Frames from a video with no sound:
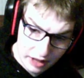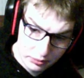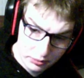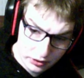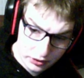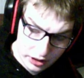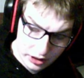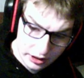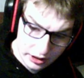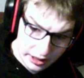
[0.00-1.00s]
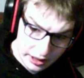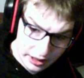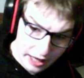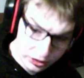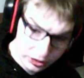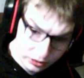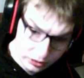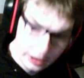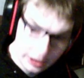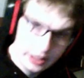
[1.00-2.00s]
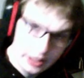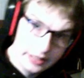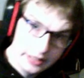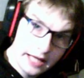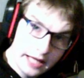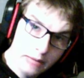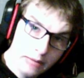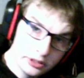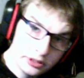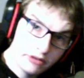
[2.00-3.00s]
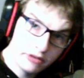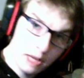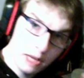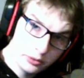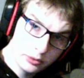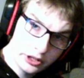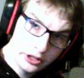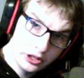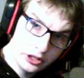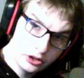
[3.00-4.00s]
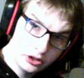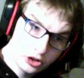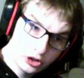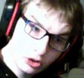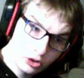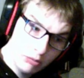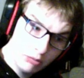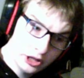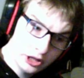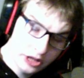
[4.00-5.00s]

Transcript: the actual games have upgraded so much that